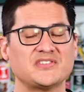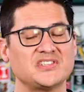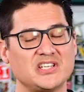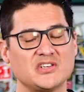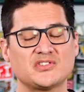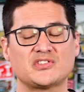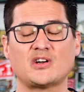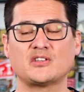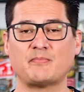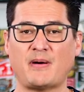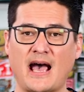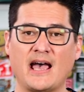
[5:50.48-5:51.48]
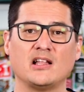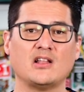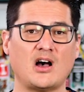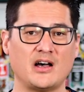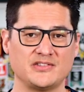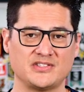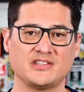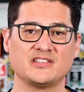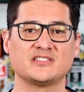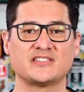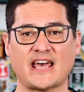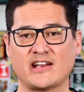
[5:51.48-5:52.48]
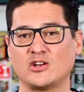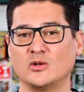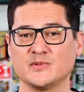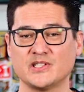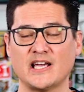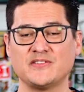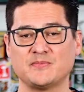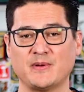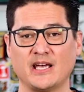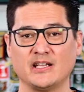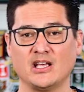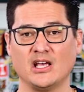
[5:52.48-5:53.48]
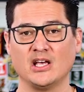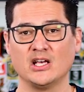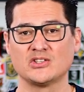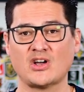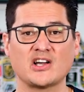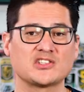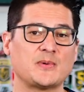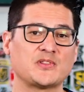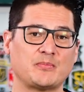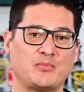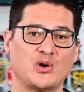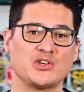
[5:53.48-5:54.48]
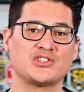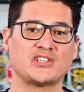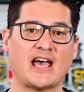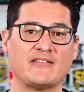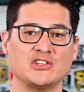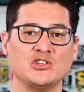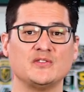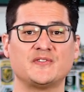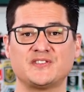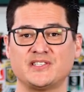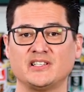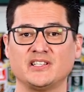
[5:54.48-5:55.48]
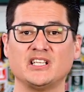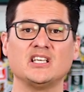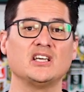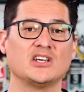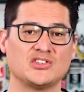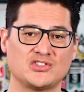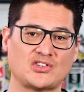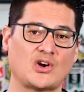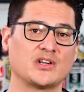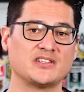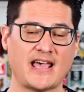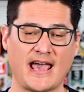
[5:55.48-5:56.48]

as the years start to pile on to the Saddledome's lifespan, talks about the push to have a new facility started to